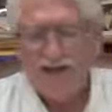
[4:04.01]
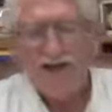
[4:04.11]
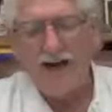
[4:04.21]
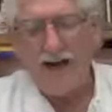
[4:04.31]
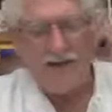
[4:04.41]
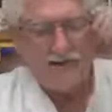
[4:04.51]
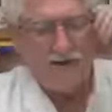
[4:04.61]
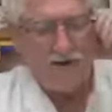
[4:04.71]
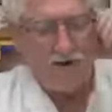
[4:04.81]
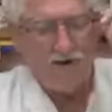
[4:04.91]
Yeah, she,
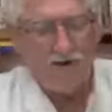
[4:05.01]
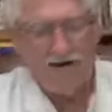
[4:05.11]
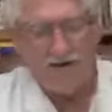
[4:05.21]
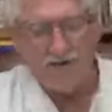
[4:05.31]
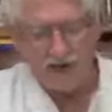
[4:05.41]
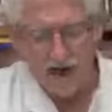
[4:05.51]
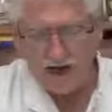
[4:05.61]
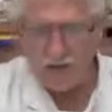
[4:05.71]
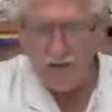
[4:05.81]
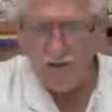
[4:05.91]
oh, uh, she's not
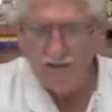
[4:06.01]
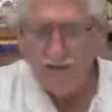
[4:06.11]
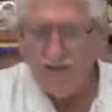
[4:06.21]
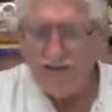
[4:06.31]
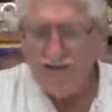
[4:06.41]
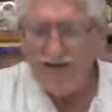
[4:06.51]
overweight.